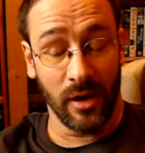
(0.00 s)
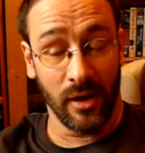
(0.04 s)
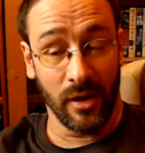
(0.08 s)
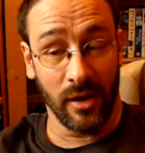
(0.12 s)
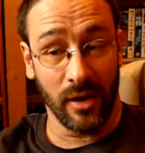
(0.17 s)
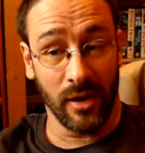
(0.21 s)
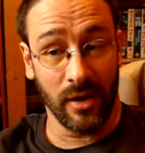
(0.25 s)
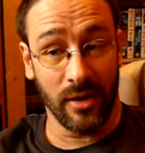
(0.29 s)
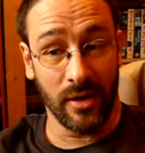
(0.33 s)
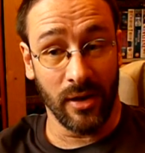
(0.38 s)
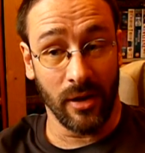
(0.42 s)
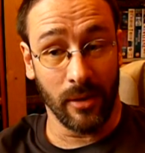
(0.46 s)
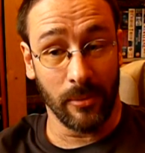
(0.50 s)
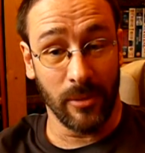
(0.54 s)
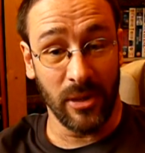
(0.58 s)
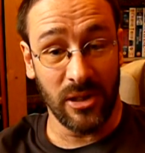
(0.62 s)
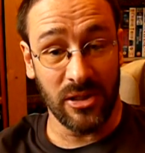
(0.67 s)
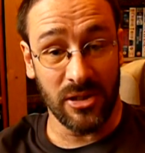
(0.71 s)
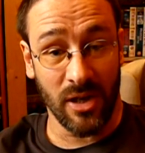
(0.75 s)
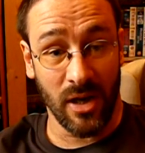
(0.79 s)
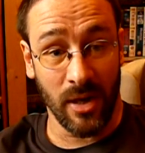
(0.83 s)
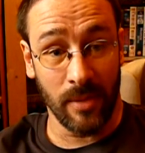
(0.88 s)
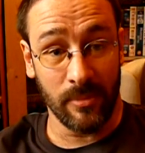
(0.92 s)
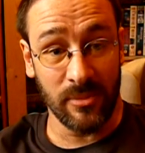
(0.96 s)
There'll be
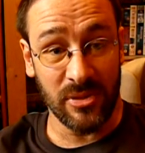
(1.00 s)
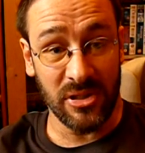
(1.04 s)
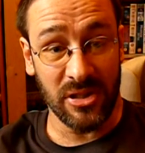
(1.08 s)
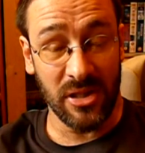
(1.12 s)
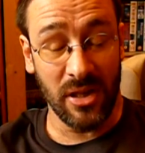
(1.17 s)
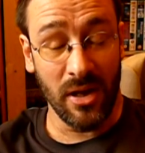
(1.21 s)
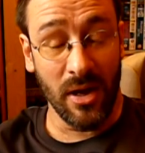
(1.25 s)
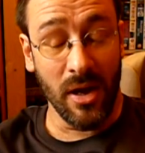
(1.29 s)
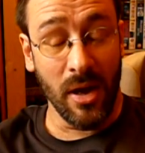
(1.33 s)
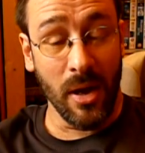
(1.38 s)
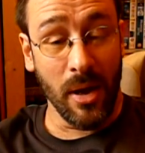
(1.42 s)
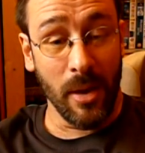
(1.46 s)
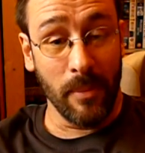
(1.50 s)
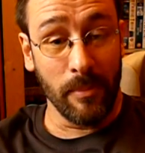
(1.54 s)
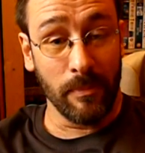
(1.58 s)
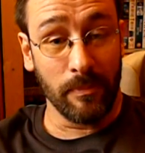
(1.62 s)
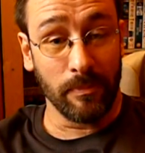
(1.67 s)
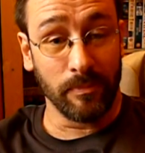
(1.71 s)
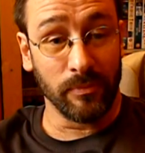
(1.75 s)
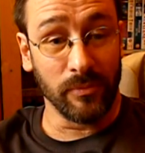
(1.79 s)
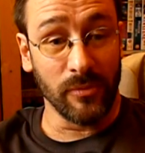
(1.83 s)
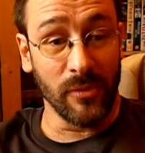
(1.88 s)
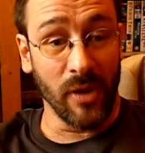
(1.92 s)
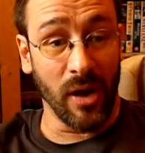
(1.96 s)
times
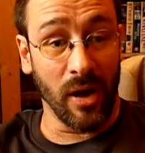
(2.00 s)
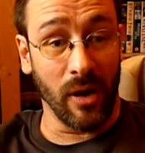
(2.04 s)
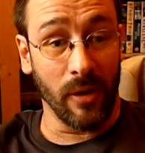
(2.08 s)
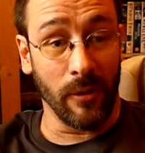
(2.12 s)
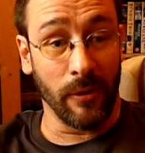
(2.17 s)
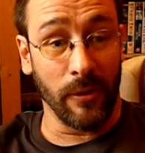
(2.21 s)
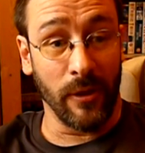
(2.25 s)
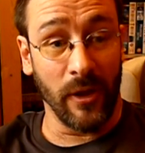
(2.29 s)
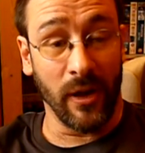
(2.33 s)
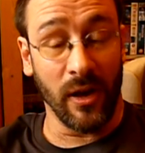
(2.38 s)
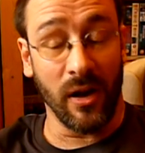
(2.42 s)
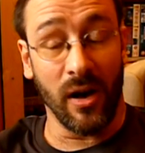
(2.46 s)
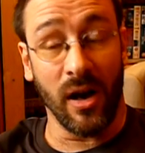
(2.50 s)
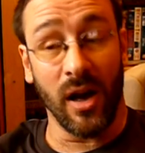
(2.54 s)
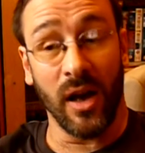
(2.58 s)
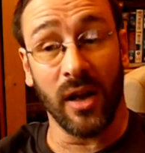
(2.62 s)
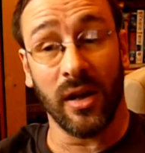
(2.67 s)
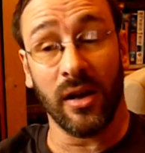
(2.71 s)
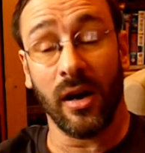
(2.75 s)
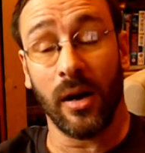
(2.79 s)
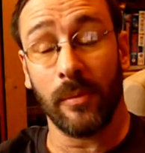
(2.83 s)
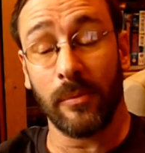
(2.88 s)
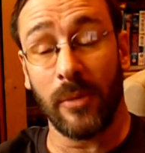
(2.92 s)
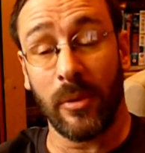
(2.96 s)
I'll think, I
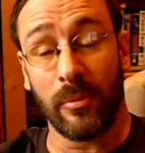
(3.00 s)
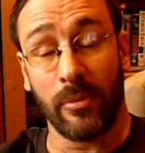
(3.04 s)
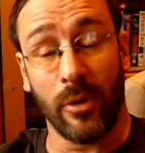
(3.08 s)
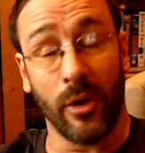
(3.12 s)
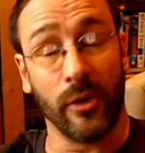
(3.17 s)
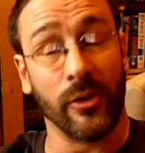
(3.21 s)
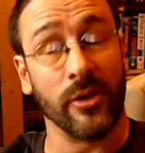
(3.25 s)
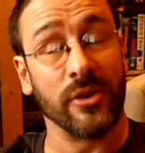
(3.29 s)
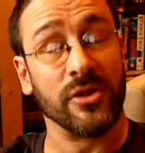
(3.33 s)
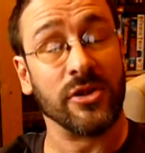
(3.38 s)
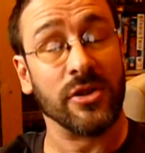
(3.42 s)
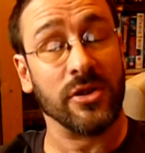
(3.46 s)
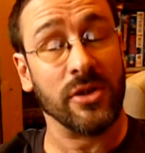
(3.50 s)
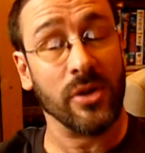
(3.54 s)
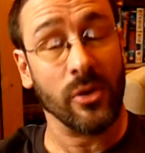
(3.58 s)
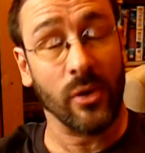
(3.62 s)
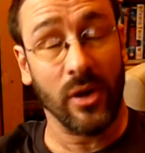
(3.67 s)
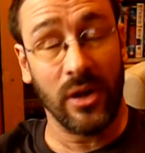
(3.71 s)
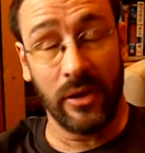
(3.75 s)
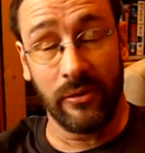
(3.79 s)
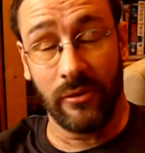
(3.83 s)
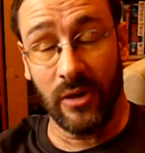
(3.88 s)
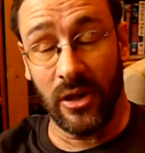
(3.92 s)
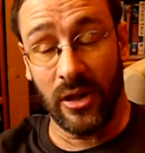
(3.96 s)
can't be bothered to do
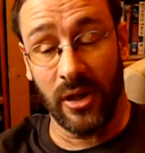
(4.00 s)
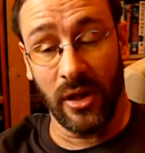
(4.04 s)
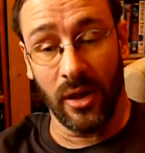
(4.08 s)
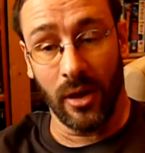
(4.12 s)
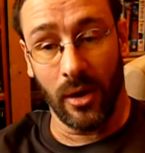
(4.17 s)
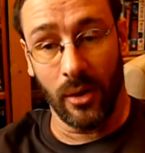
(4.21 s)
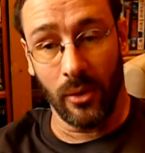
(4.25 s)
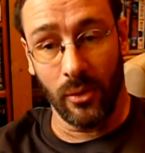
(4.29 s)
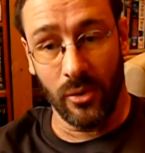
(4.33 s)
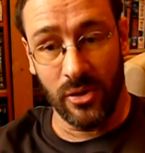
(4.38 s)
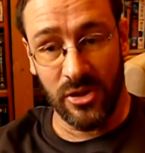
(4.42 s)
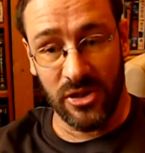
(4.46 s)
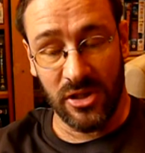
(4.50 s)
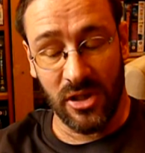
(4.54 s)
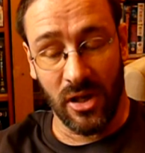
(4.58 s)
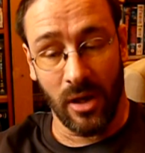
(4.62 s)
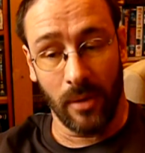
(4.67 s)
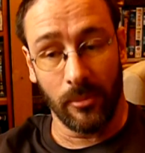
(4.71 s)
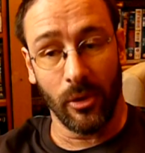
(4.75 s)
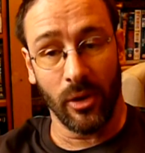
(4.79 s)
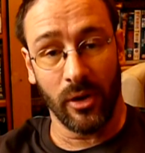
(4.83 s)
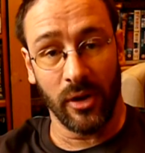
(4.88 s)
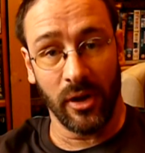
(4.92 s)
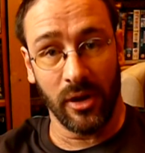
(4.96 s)
any videos,
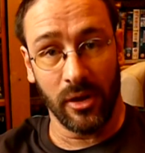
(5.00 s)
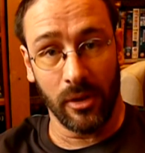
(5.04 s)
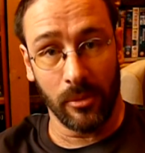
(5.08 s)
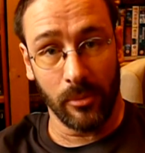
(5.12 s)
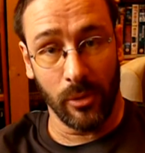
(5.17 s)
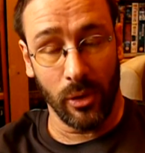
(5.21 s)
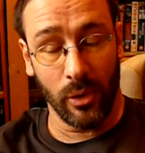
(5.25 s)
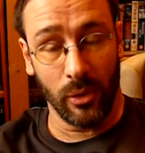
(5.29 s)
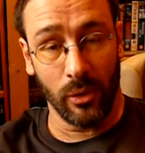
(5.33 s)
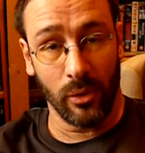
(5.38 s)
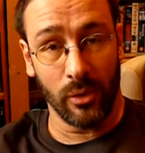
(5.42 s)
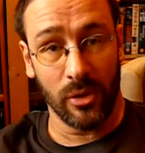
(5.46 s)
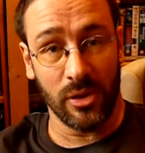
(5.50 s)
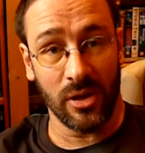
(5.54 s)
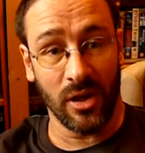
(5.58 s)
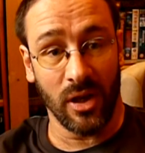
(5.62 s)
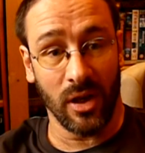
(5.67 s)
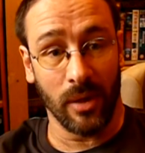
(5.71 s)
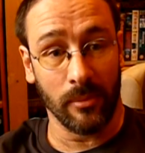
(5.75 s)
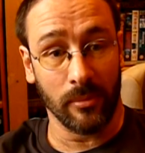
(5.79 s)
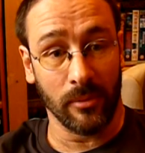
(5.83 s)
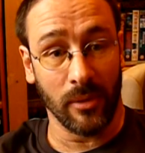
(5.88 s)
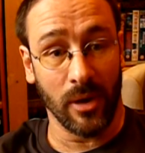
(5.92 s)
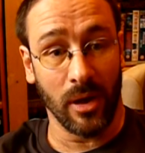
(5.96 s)
I'm not in the mood,
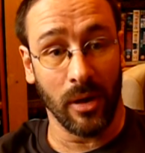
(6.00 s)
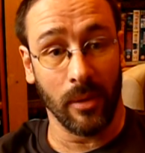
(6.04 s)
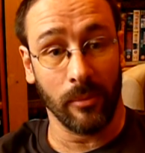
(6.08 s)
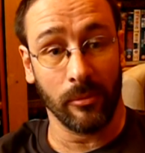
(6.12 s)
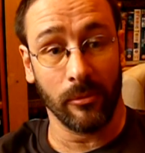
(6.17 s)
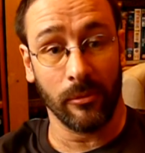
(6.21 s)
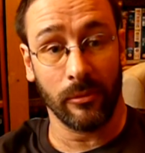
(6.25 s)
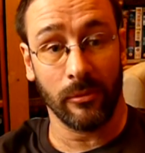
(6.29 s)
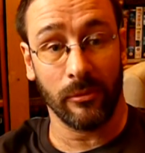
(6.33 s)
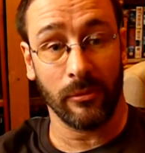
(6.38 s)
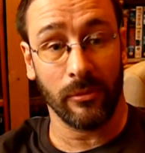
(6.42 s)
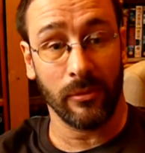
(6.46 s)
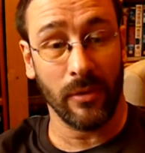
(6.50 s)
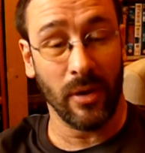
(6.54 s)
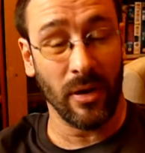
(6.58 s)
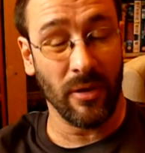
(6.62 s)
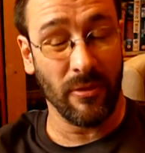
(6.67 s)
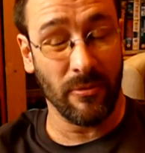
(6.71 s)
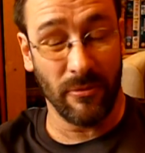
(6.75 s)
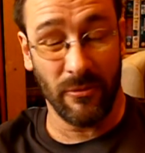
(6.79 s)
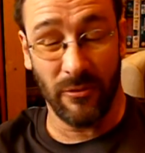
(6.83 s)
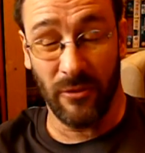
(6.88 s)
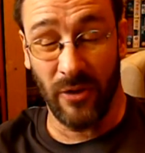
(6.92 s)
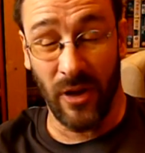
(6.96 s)
I'm
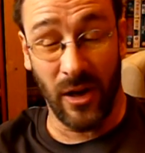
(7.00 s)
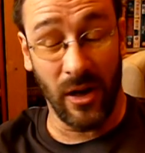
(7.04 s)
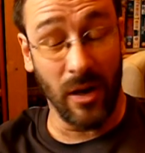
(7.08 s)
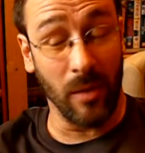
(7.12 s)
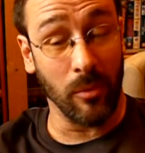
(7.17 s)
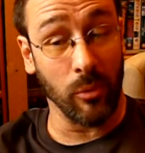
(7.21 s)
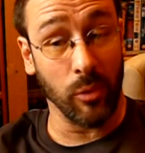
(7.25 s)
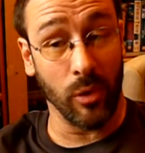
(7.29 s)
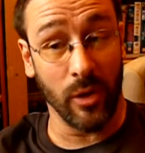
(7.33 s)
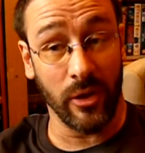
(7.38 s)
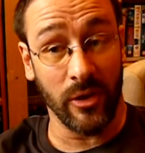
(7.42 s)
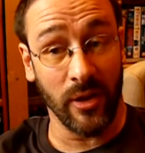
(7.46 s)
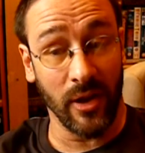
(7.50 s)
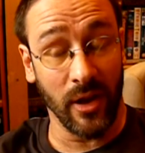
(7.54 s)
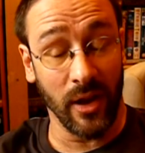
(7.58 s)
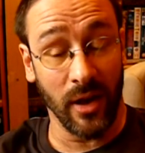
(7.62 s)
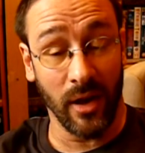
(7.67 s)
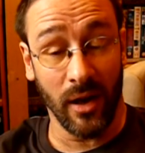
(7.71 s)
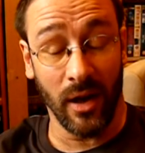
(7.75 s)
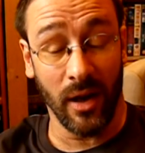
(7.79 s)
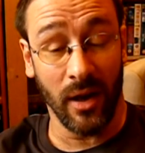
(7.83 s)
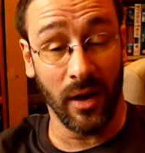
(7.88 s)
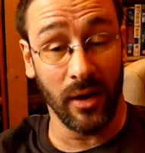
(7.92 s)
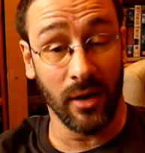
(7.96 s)
fed up with
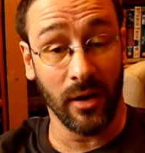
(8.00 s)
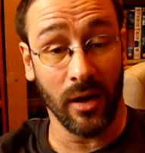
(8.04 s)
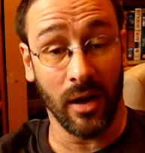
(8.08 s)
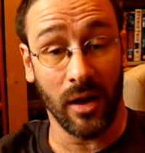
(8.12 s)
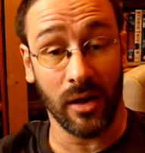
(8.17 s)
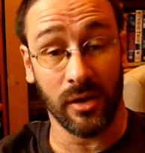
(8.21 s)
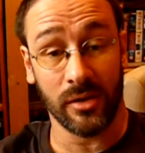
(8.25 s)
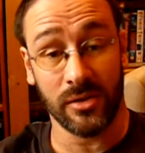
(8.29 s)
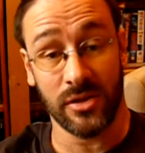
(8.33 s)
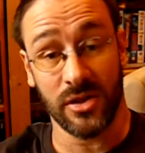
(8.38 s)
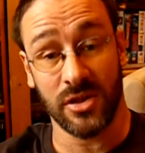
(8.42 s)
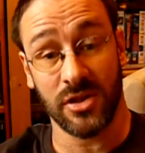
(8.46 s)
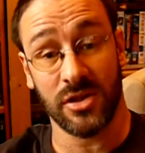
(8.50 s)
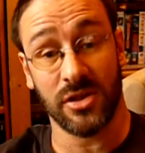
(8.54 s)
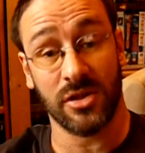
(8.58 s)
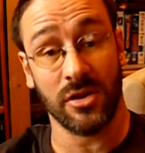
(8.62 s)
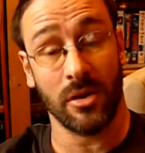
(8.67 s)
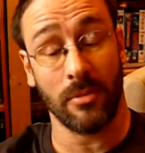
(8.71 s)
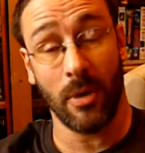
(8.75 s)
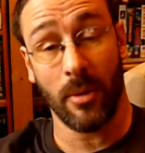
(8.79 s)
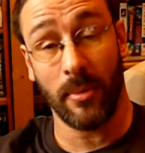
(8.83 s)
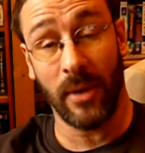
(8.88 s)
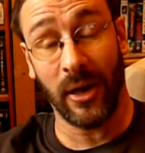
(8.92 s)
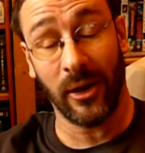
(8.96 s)
it, and I'll just
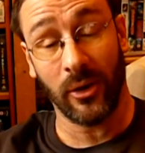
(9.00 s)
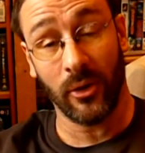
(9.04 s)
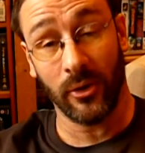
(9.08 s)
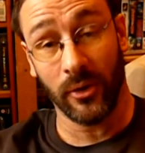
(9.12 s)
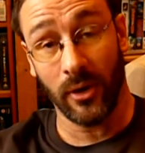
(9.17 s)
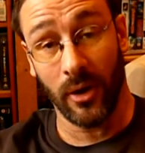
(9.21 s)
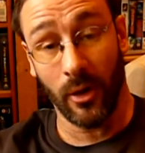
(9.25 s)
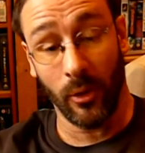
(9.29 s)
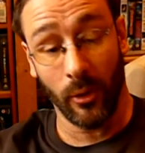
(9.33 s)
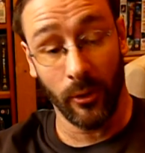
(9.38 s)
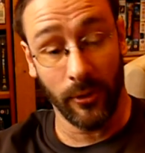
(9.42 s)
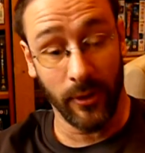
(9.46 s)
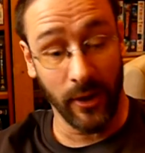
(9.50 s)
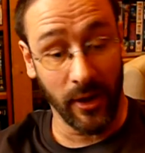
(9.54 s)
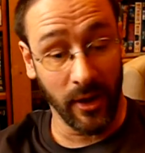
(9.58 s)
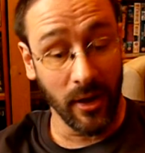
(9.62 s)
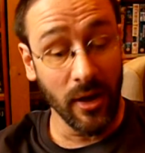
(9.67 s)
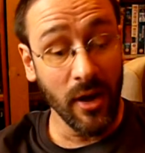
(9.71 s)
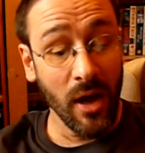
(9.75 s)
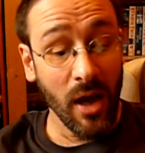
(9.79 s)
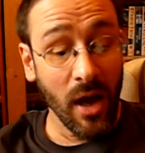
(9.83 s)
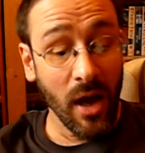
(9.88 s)
turn my back on the whole thing